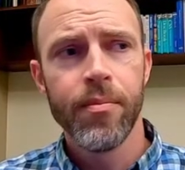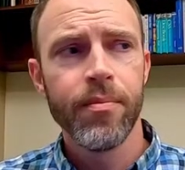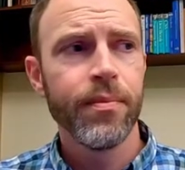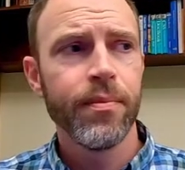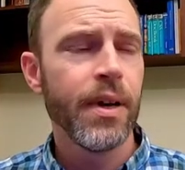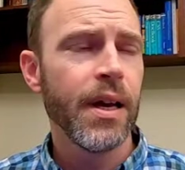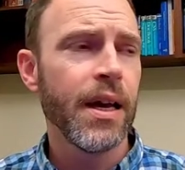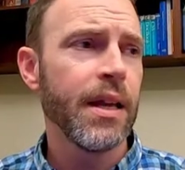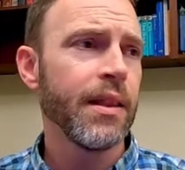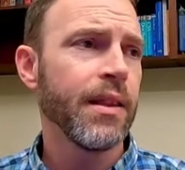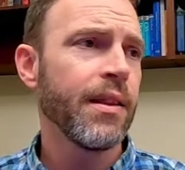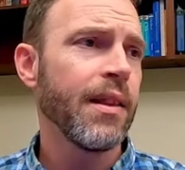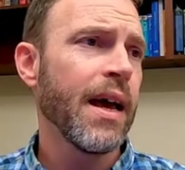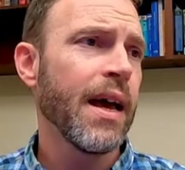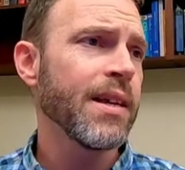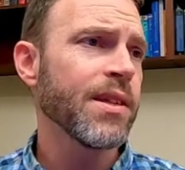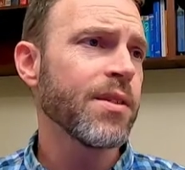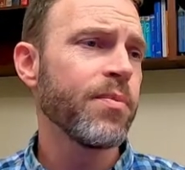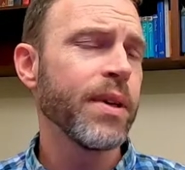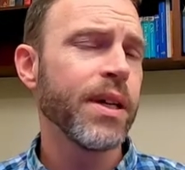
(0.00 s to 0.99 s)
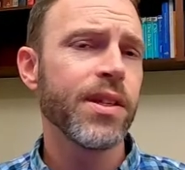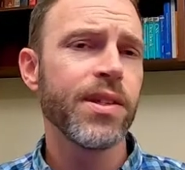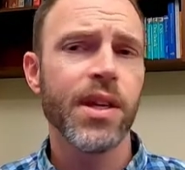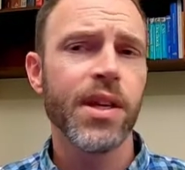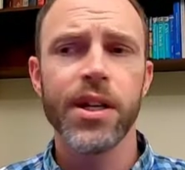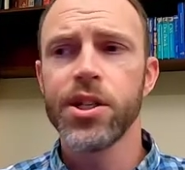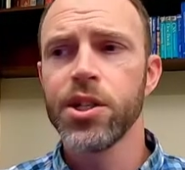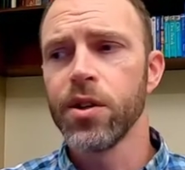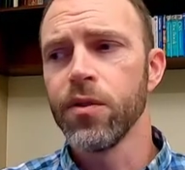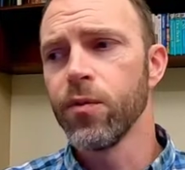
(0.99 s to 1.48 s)
And the last big
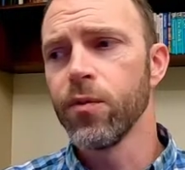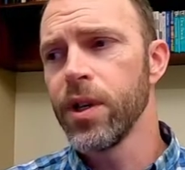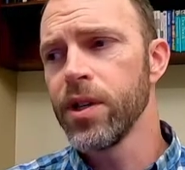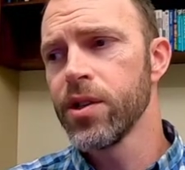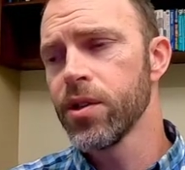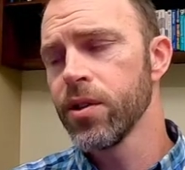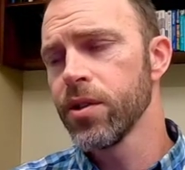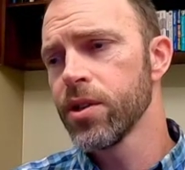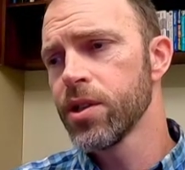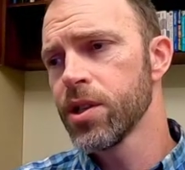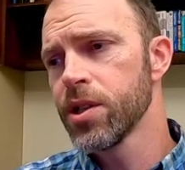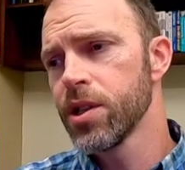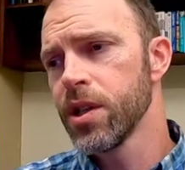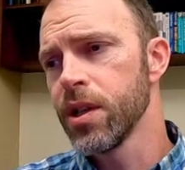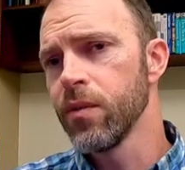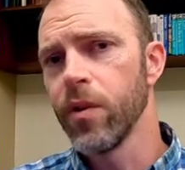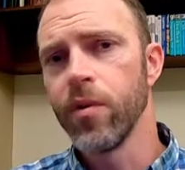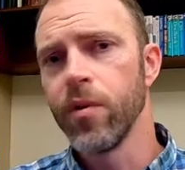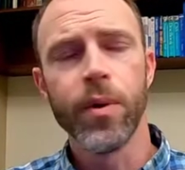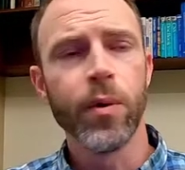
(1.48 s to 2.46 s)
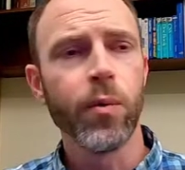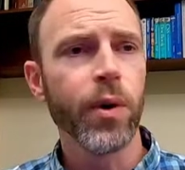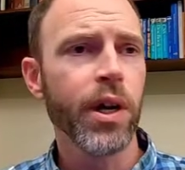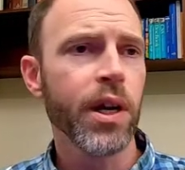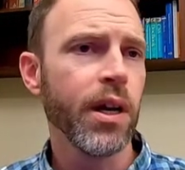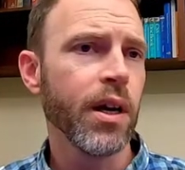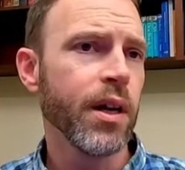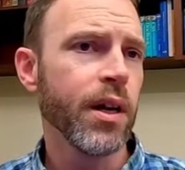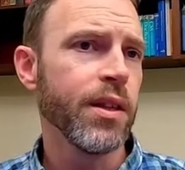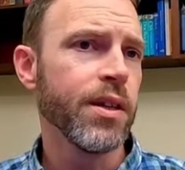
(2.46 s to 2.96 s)
section of research that we've been
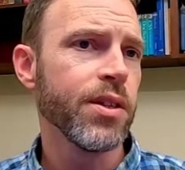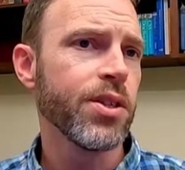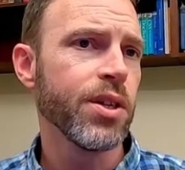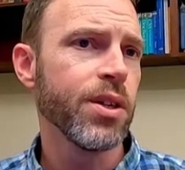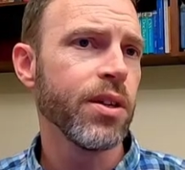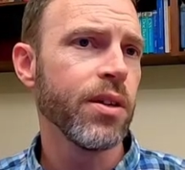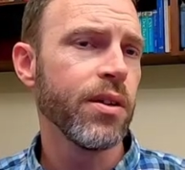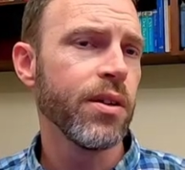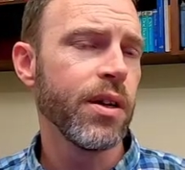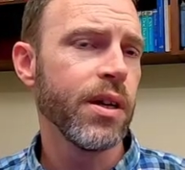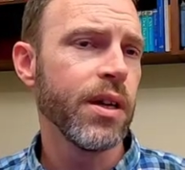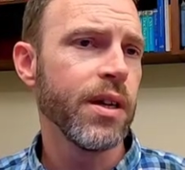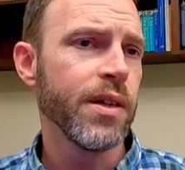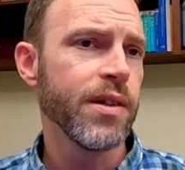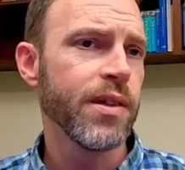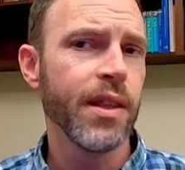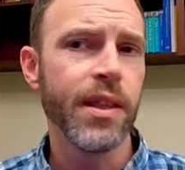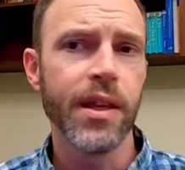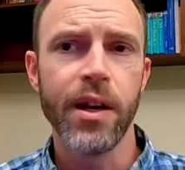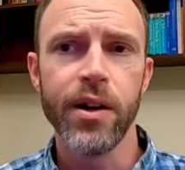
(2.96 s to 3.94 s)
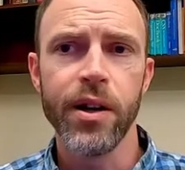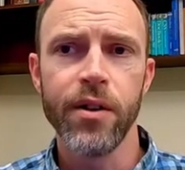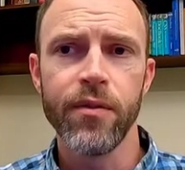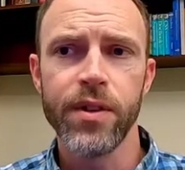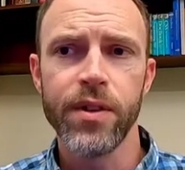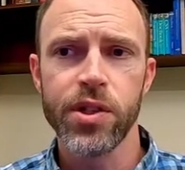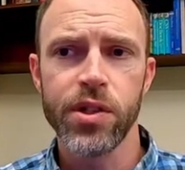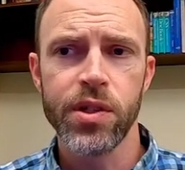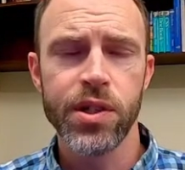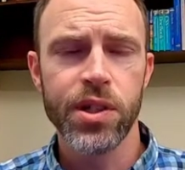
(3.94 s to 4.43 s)
working on this year is in the area of
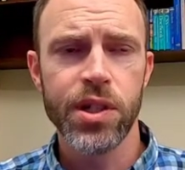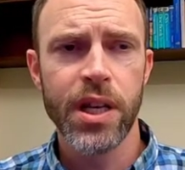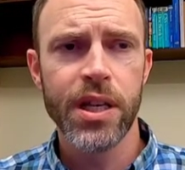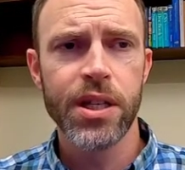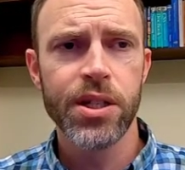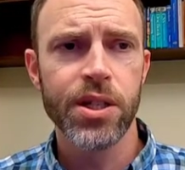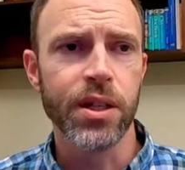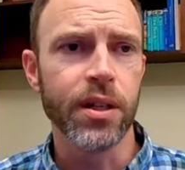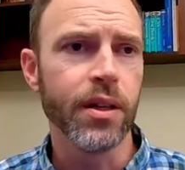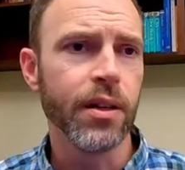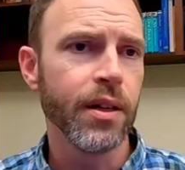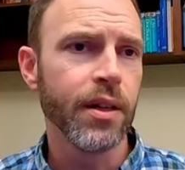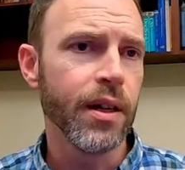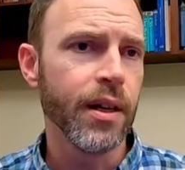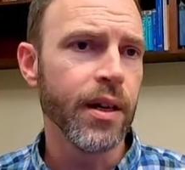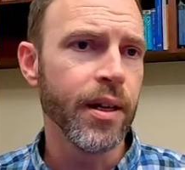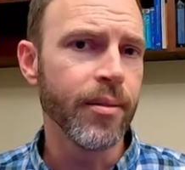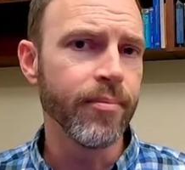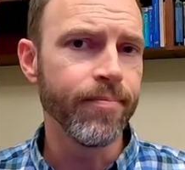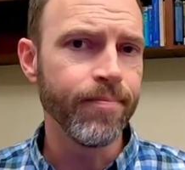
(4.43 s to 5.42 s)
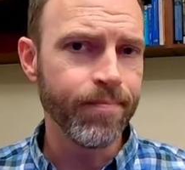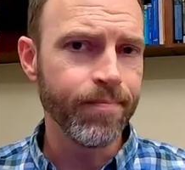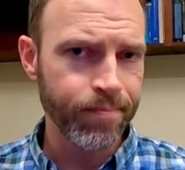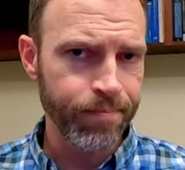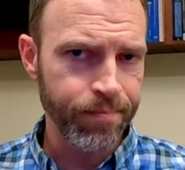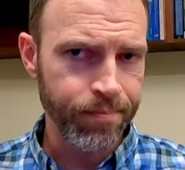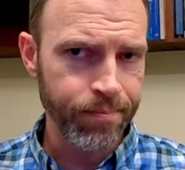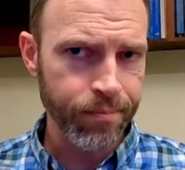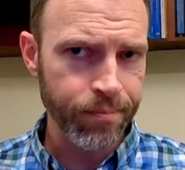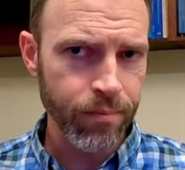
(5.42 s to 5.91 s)
visualization.
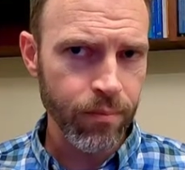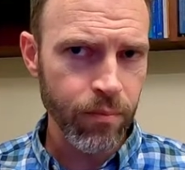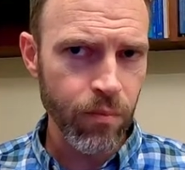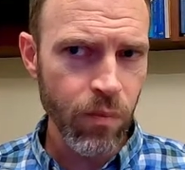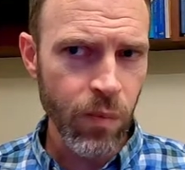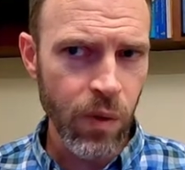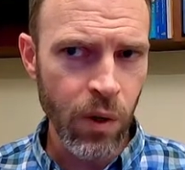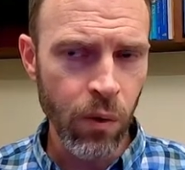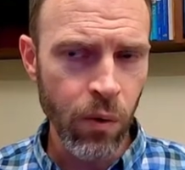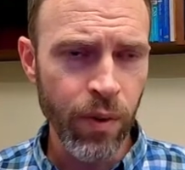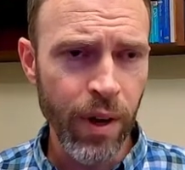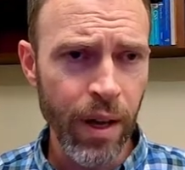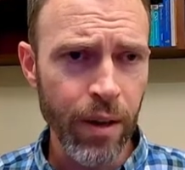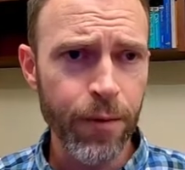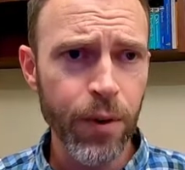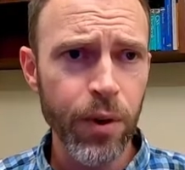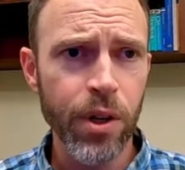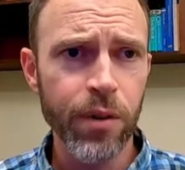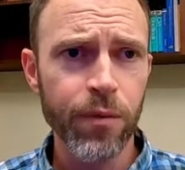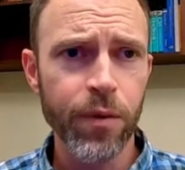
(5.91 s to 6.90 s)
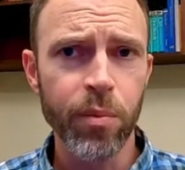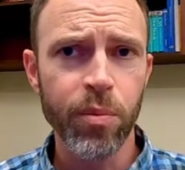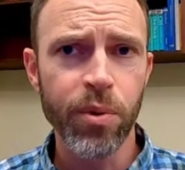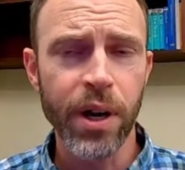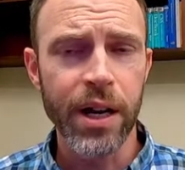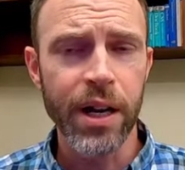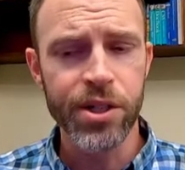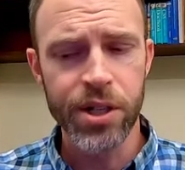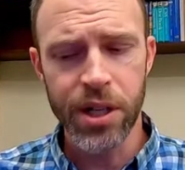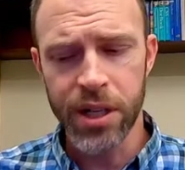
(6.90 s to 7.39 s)
We've got a few different
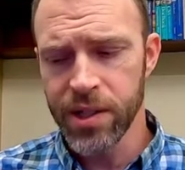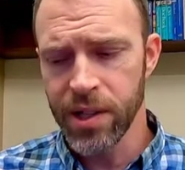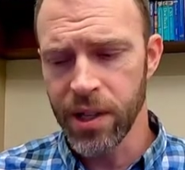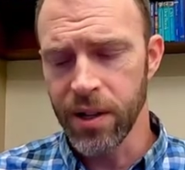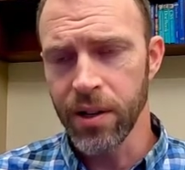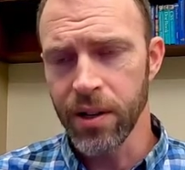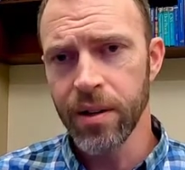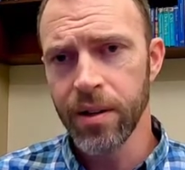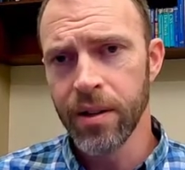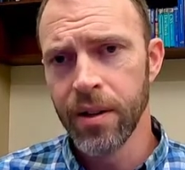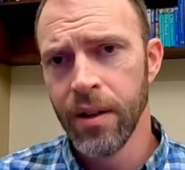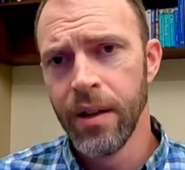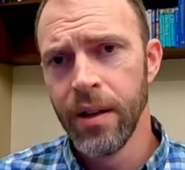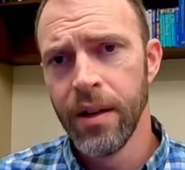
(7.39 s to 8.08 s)
projects here.